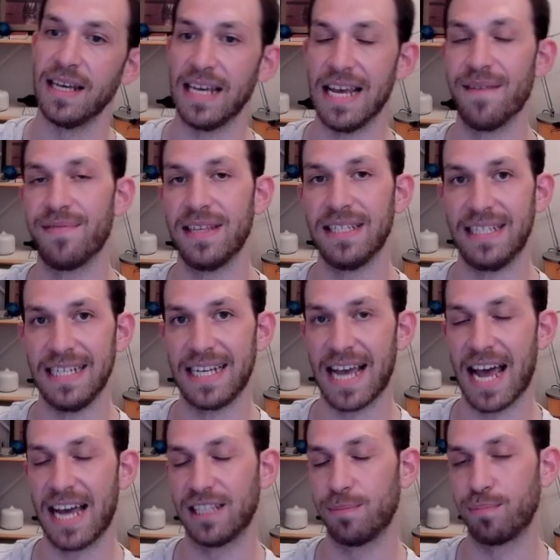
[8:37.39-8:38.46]
If the
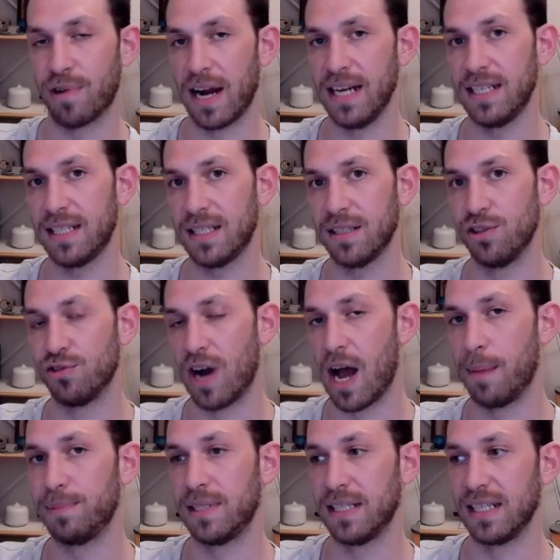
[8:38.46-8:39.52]
Zcash price
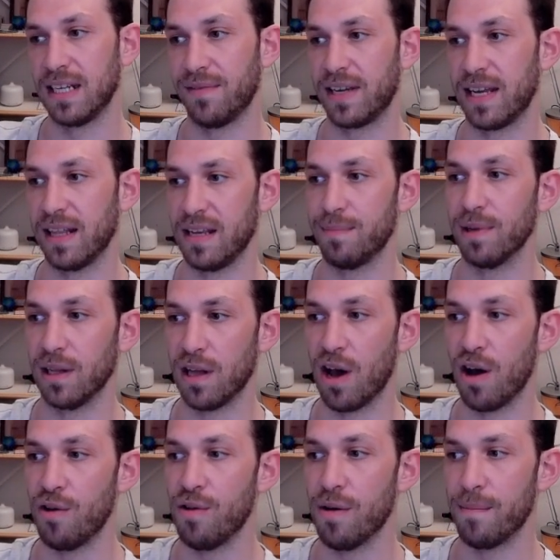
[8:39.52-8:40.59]
drops significantly
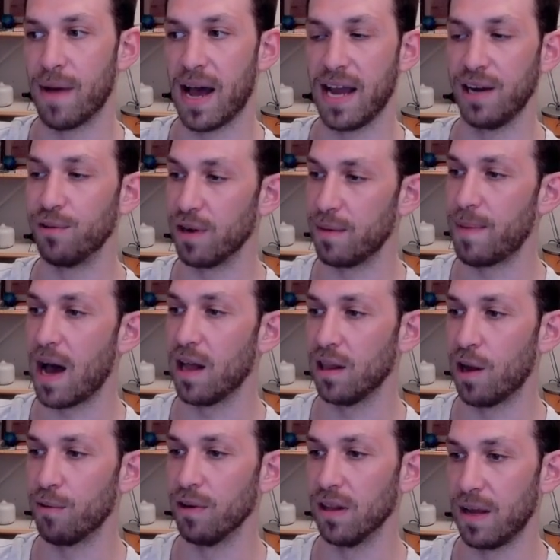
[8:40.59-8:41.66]
below my GridBot
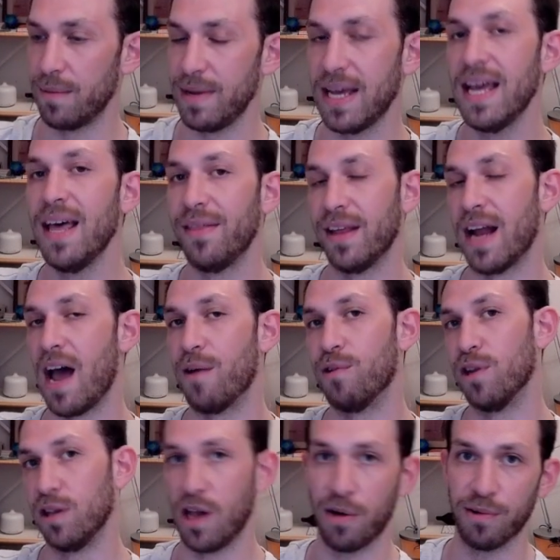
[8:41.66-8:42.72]
lower limit, then I will
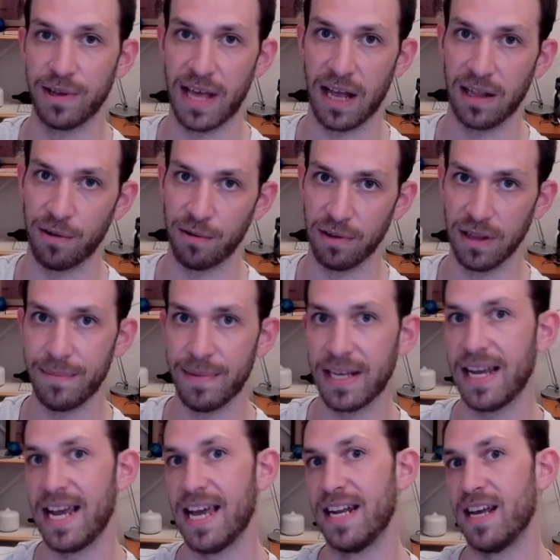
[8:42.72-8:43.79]
lower that lower limit
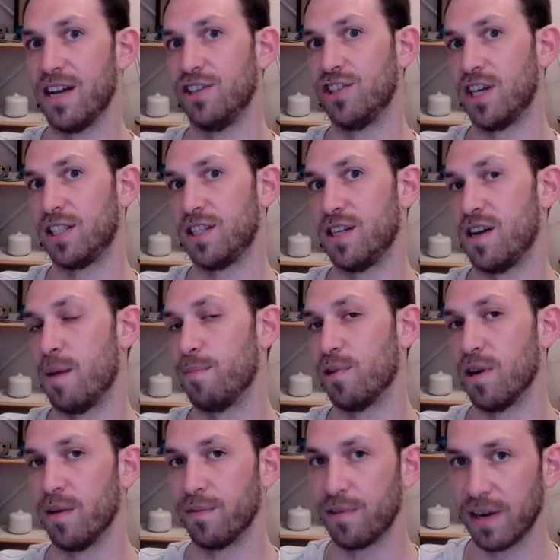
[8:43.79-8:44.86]
and adjust the number
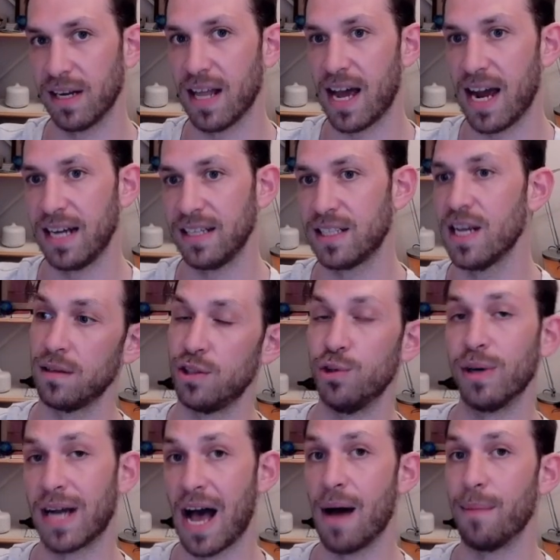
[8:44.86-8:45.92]
of grid lines to
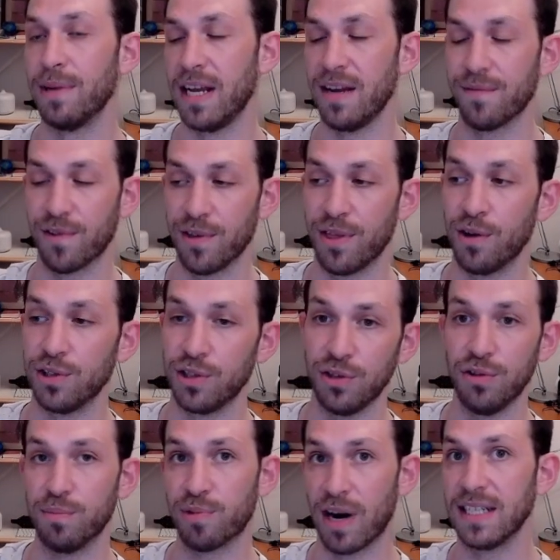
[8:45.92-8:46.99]
accommodate for those new
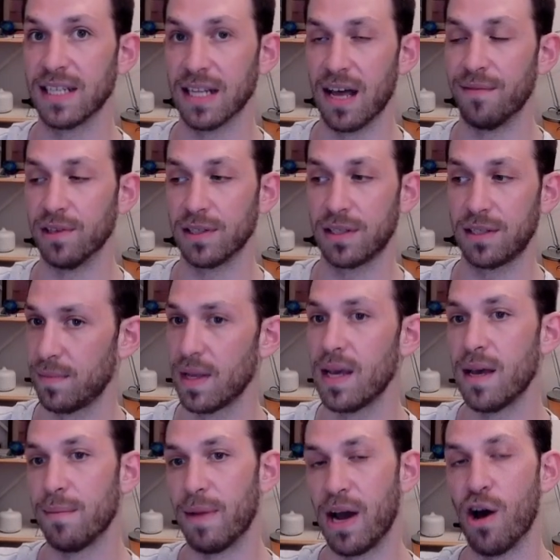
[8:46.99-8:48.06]
price levels.
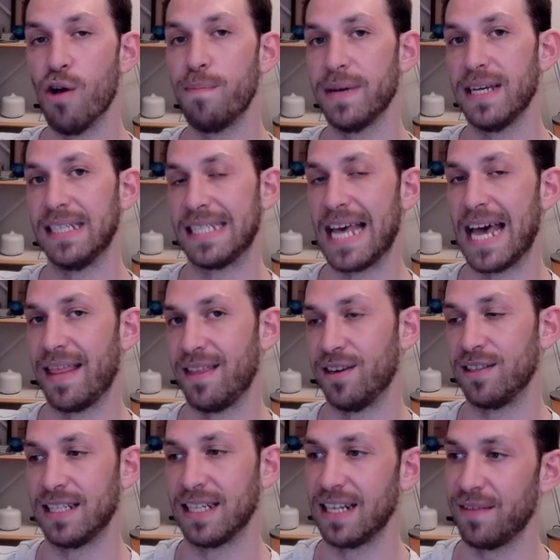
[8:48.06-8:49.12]
My hope is that there's
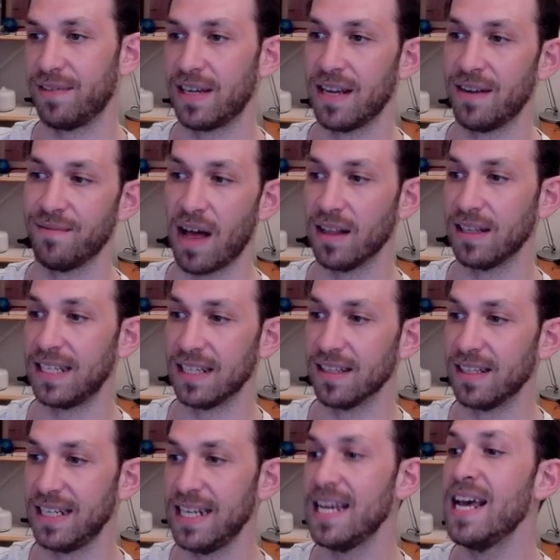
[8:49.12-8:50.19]
significant
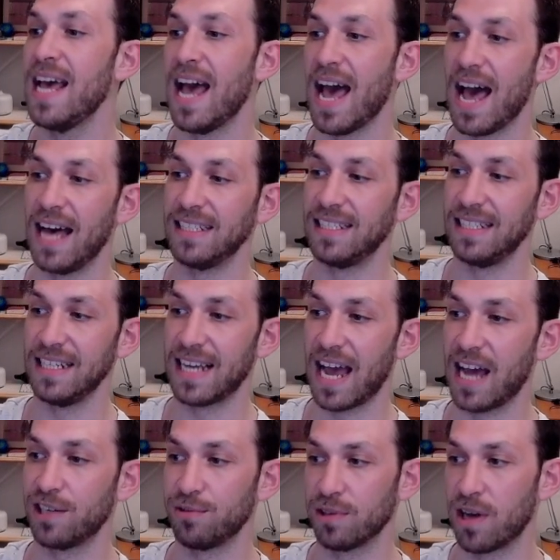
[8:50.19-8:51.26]
volatility as
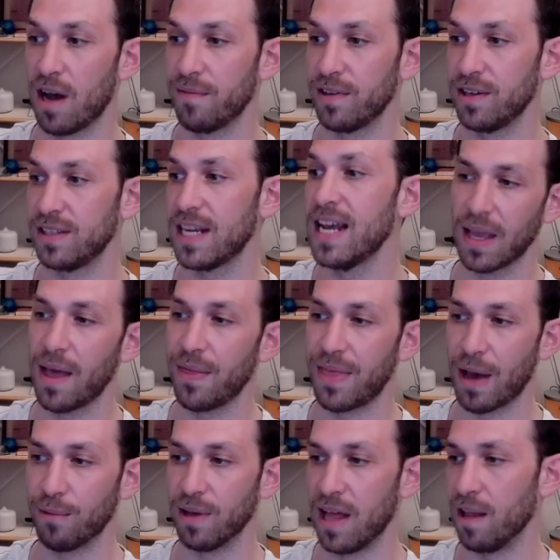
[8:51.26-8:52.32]
Zcash recovers
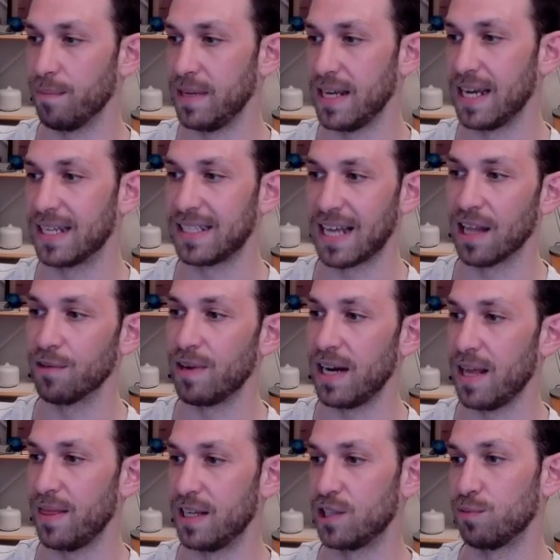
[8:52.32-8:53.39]
that will help me
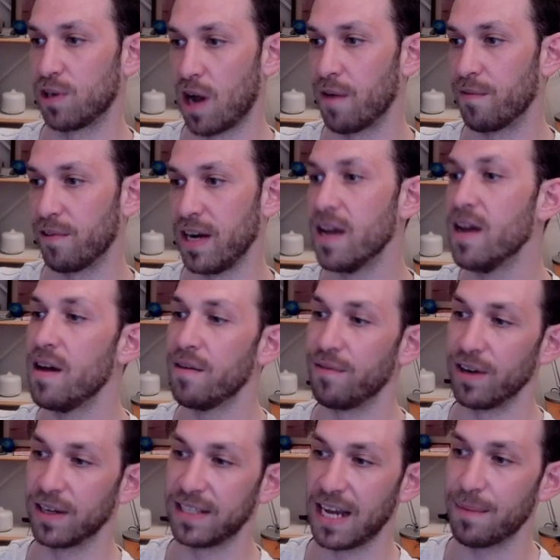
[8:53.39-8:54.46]
accelerate this recovery. For
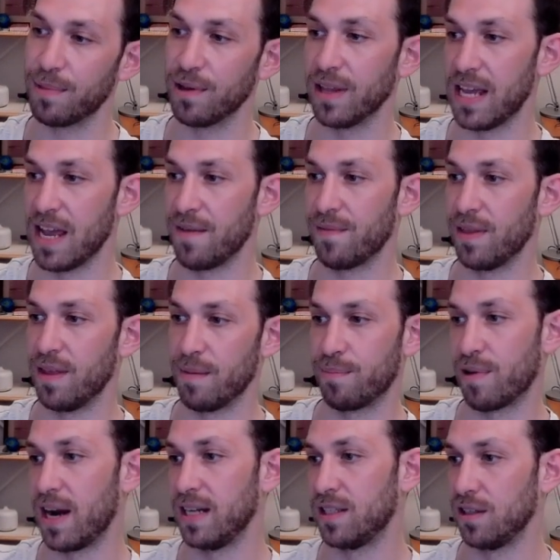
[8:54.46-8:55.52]
example, if the
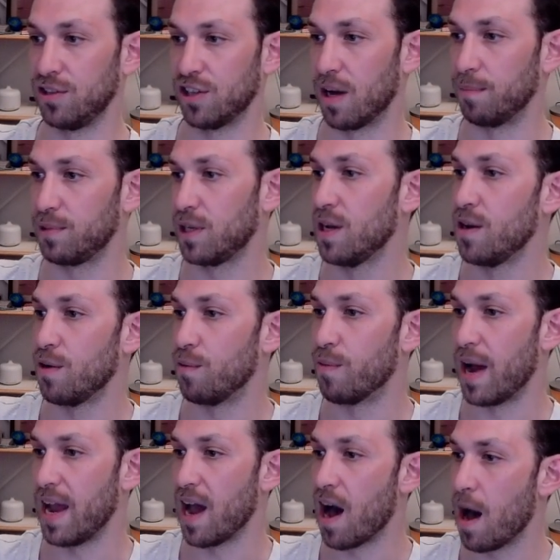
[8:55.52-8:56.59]
price jumps
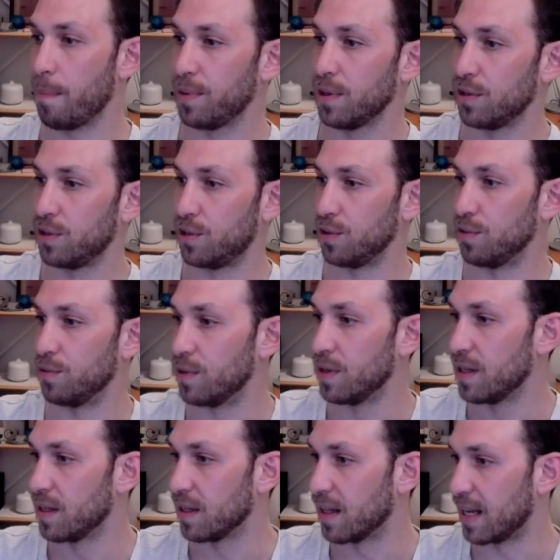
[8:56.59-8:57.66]
way up to
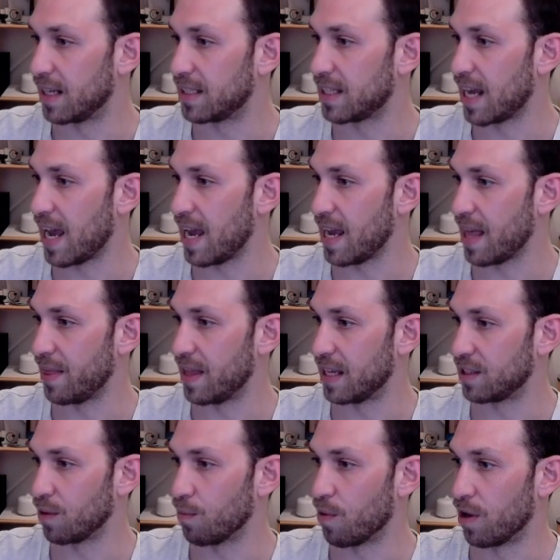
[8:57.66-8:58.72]
let's say this
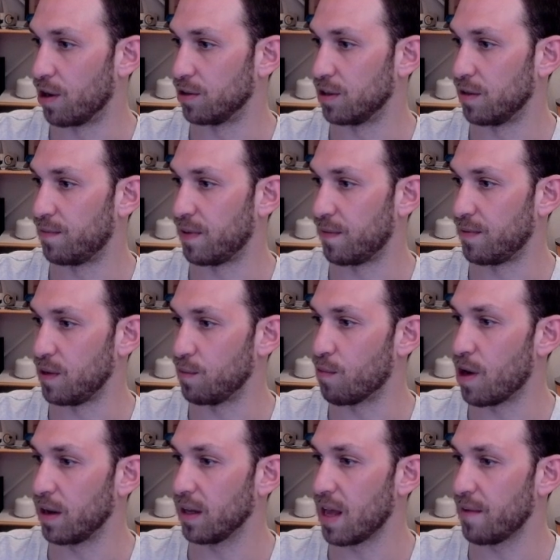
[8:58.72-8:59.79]

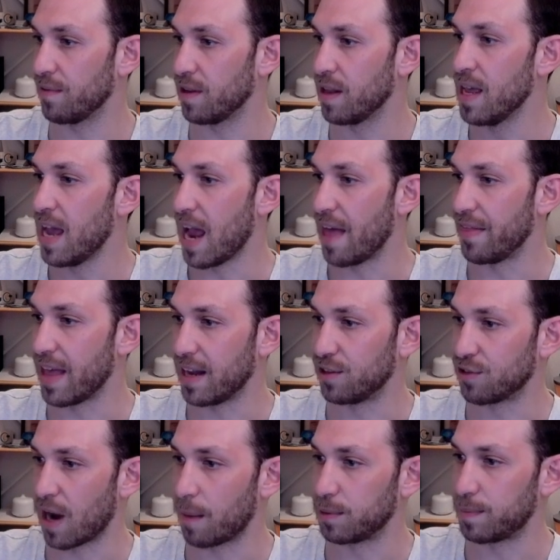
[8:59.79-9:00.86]
151 level and then
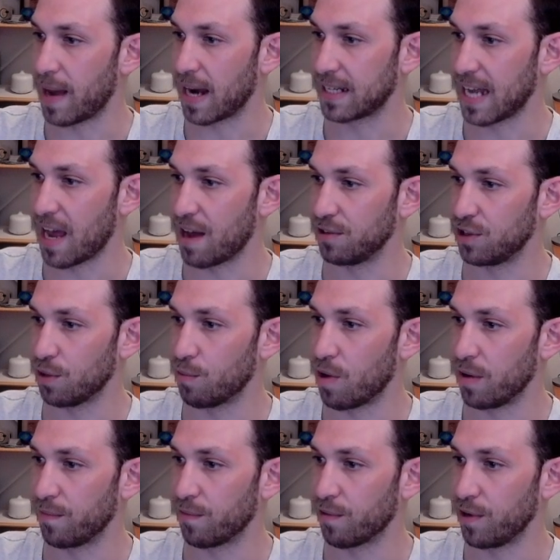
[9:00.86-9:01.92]
drops back down to
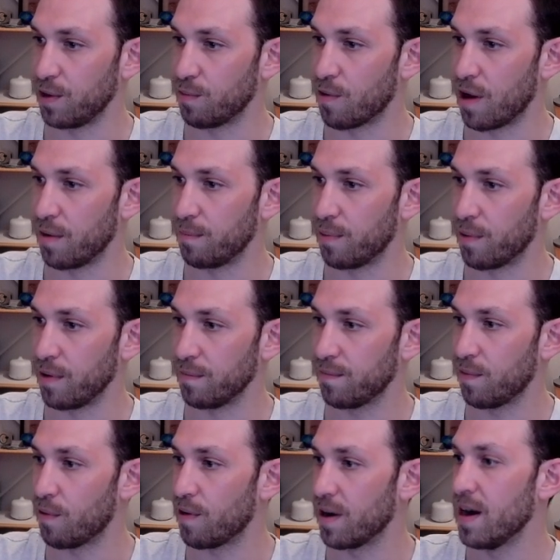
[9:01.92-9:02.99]

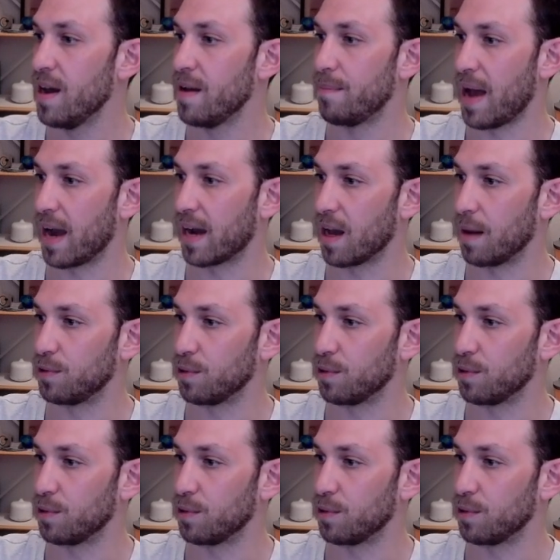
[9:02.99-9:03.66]
141.4 back up to